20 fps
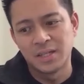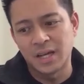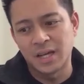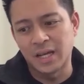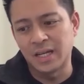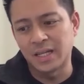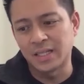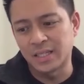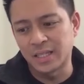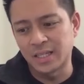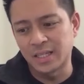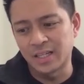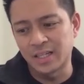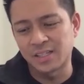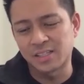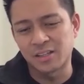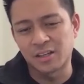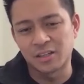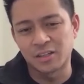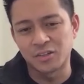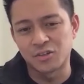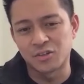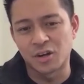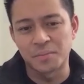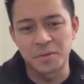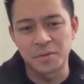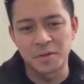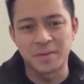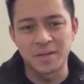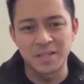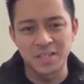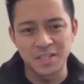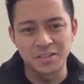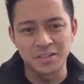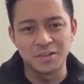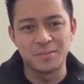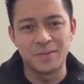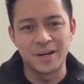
And I think I started dropping my ego